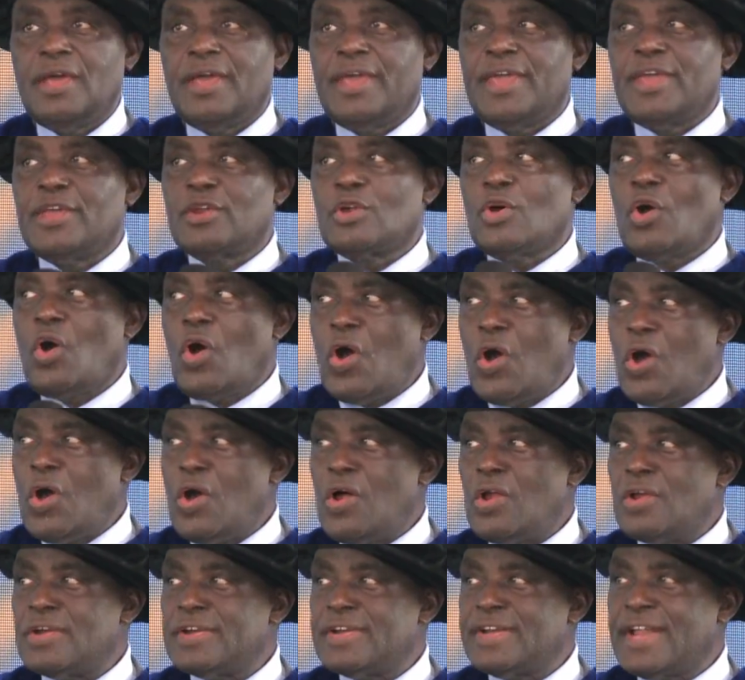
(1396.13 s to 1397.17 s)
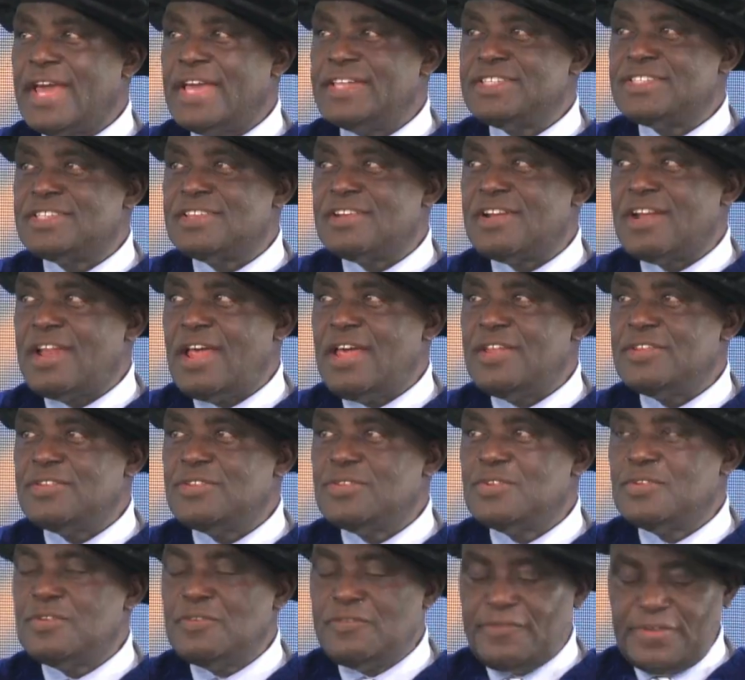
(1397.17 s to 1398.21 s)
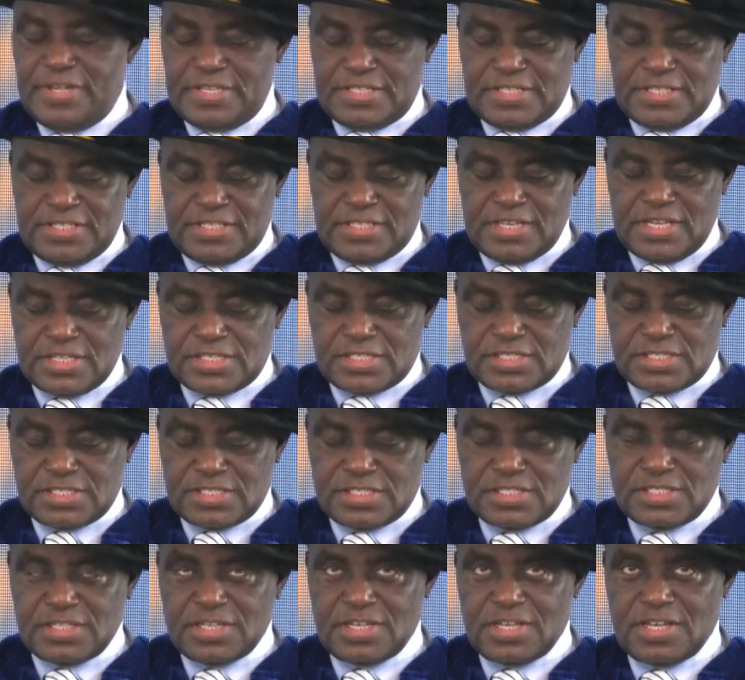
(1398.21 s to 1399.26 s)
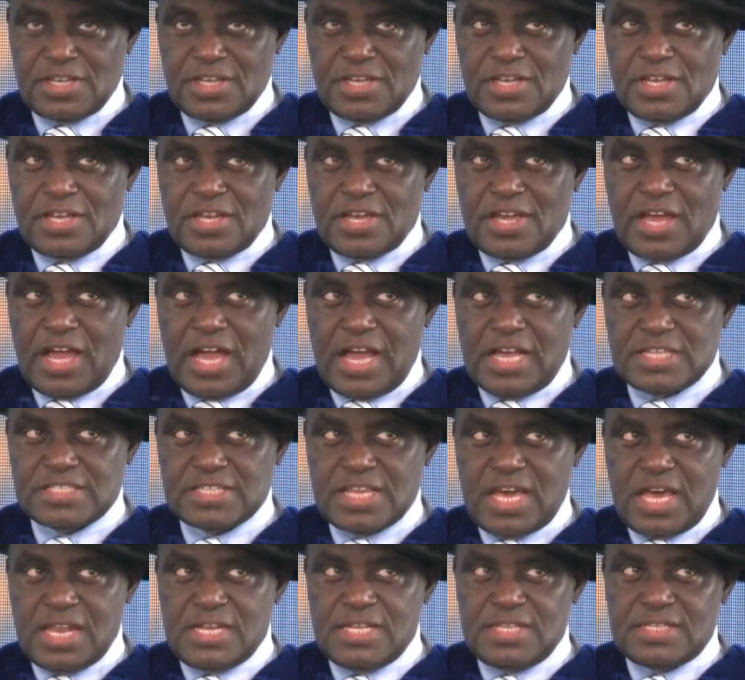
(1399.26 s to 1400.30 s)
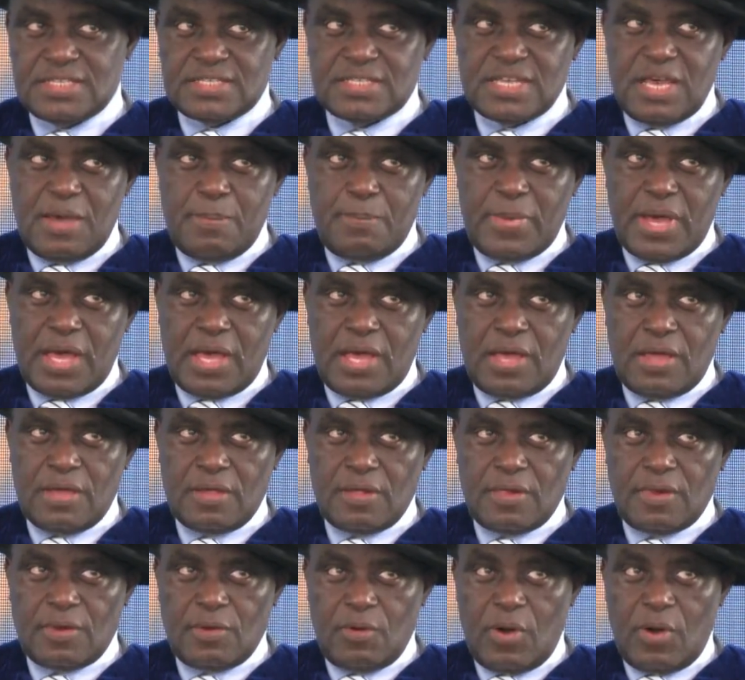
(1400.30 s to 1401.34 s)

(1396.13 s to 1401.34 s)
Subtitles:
in all Nigerian universities as of December